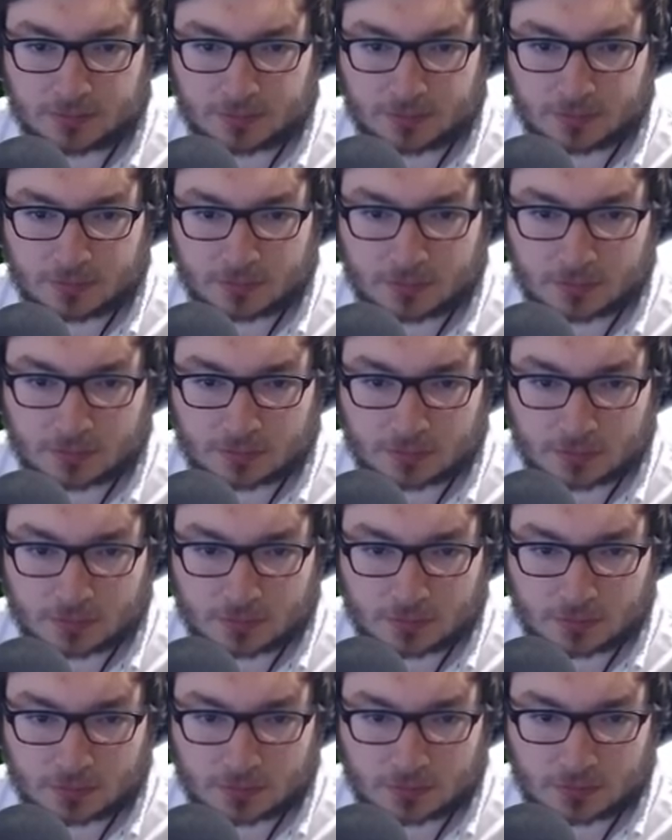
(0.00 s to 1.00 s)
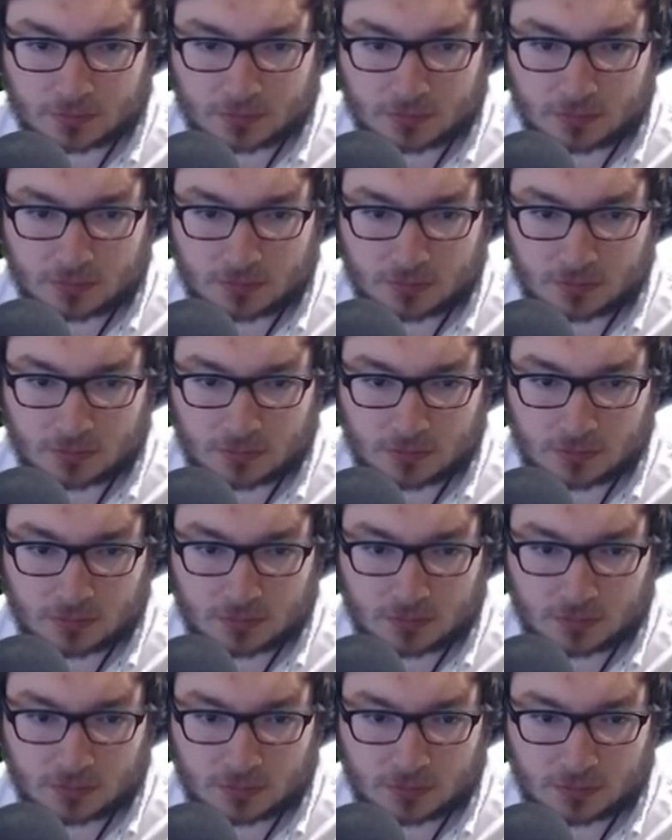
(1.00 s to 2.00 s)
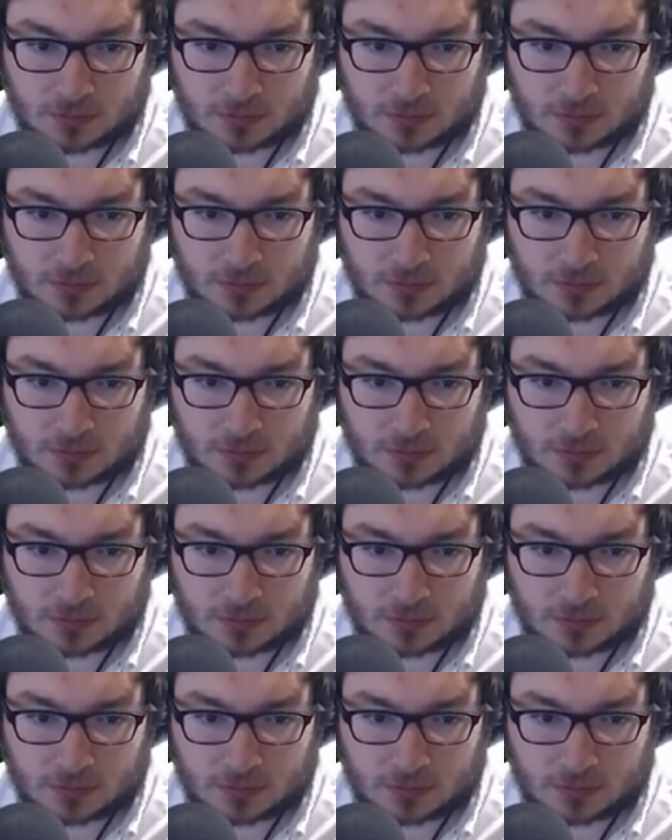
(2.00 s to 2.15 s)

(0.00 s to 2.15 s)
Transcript: Nothing is said.